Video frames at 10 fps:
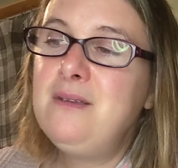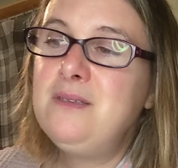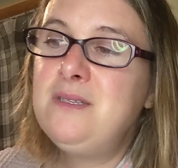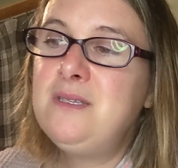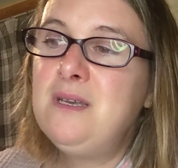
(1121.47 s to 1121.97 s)

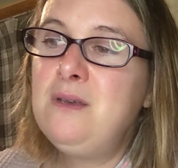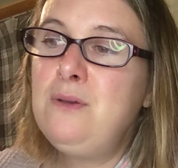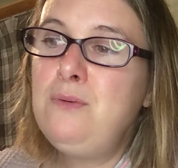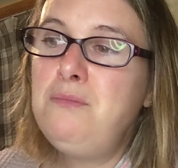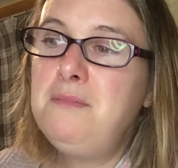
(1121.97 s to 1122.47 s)

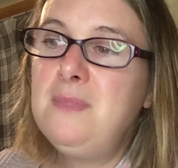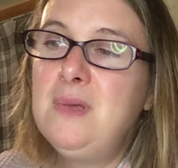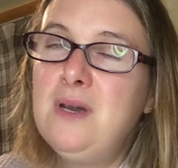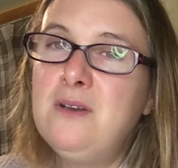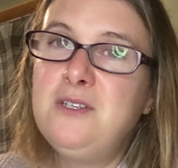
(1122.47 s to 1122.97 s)
so
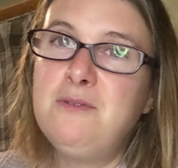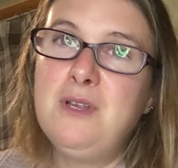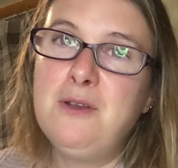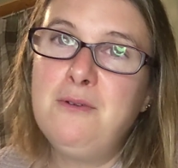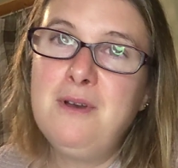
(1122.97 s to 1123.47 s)
I
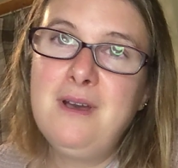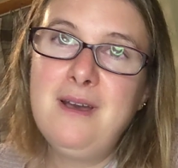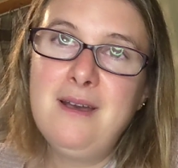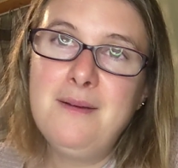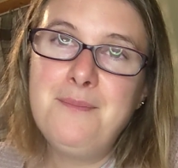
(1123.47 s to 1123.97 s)
don't
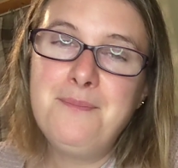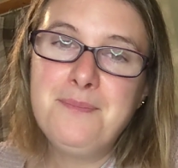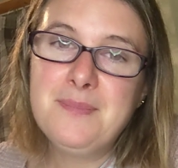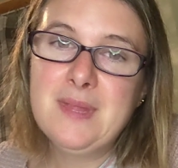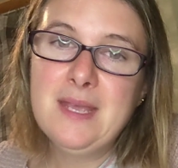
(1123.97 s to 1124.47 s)

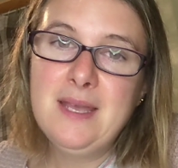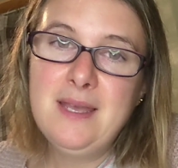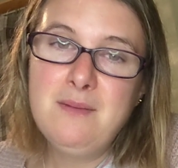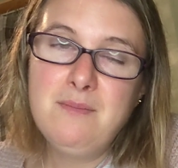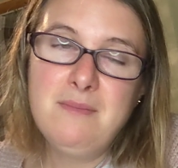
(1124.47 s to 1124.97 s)

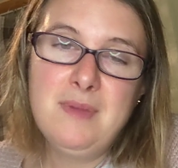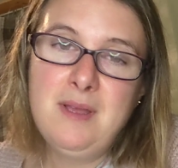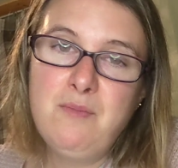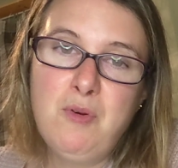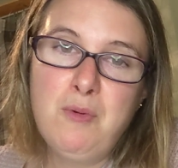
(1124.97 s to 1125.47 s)
know.
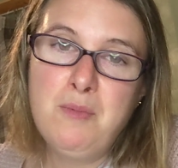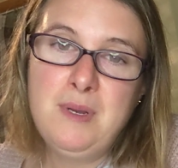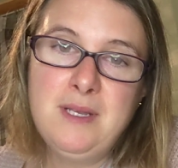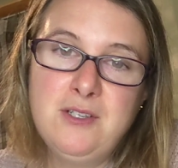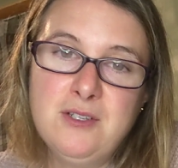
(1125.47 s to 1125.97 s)
It
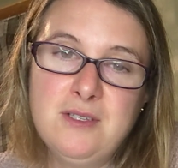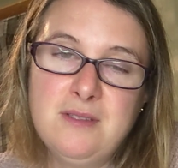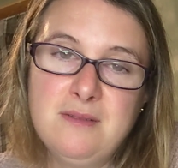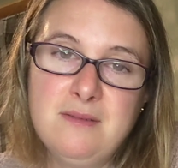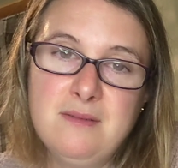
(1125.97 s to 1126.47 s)
probably
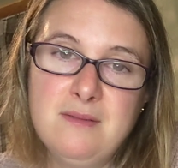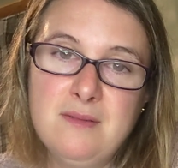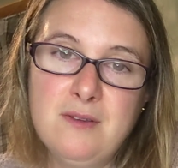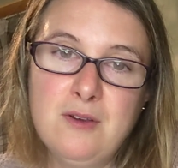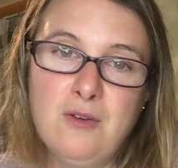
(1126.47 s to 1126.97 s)
just
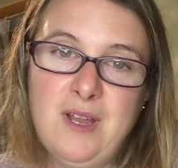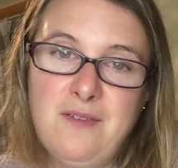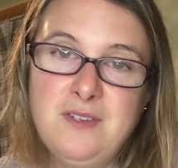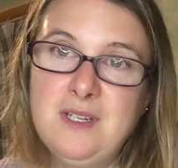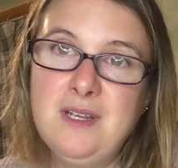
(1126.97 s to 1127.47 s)
got
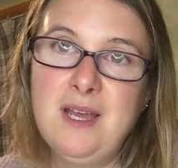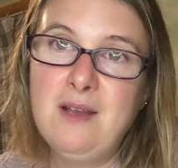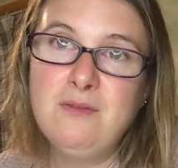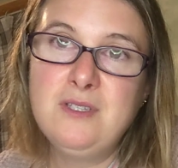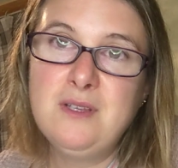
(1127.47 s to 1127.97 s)
left in the
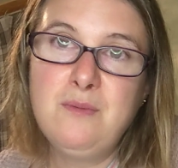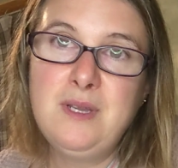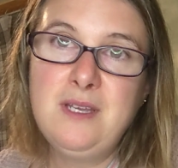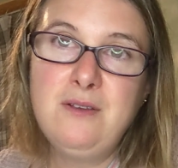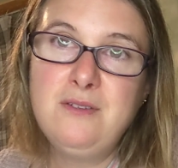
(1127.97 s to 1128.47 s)
house that we
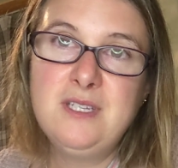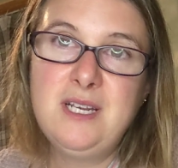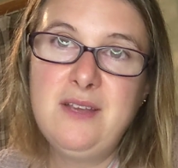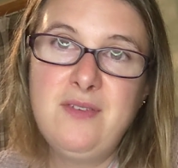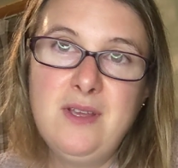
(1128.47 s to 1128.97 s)
used to
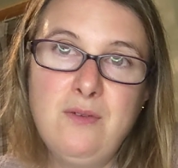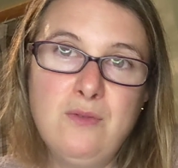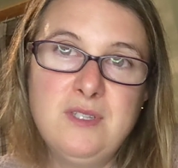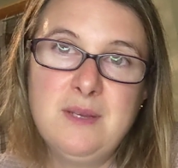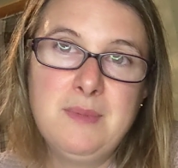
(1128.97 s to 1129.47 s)
live in
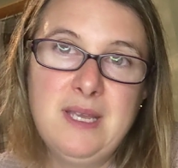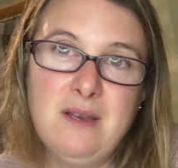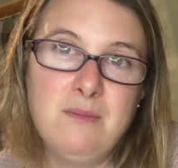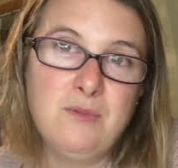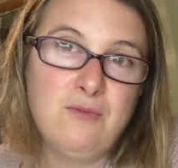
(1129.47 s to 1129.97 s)
or
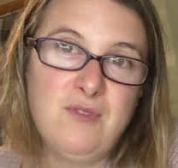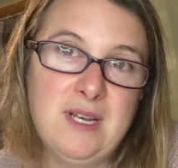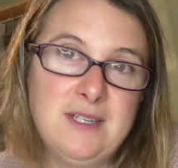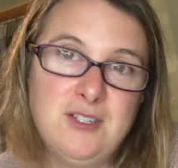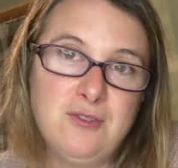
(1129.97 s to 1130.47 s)
something, I'm not
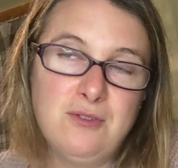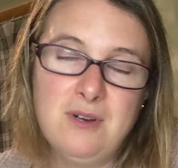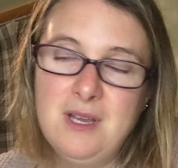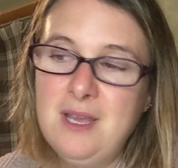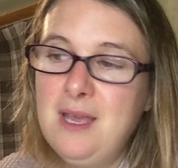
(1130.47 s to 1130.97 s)
really sure.
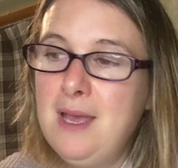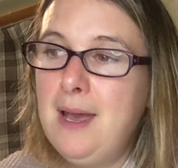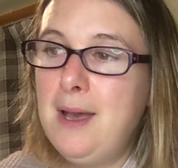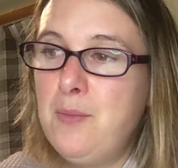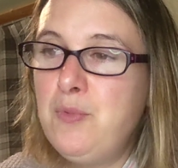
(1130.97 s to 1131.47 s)

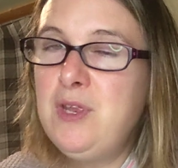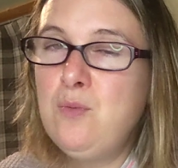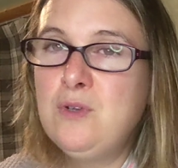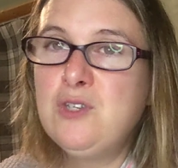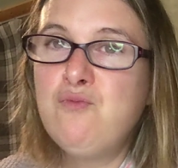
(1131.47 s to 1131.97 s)
But
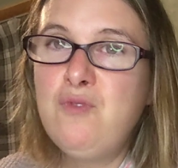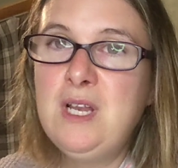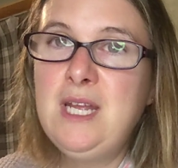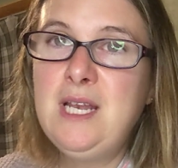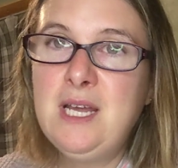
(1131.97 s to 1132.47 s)
it was a
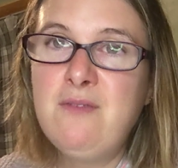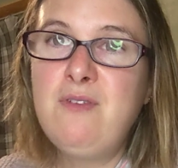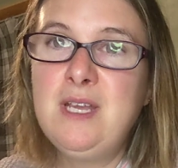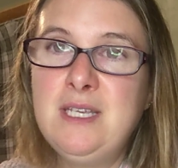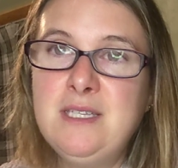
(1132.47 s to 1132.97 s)
really
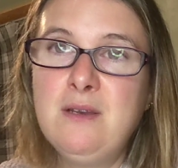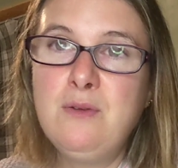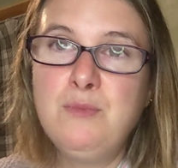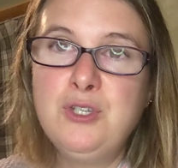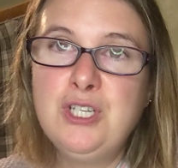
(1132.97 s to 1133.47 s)
lovely
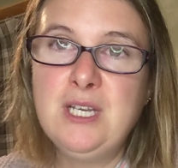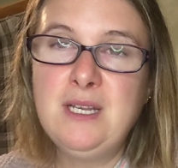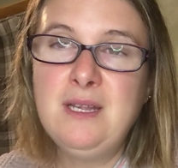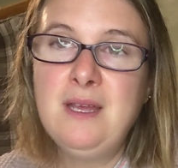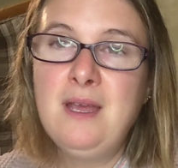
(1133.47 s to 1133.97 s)
sewing machine,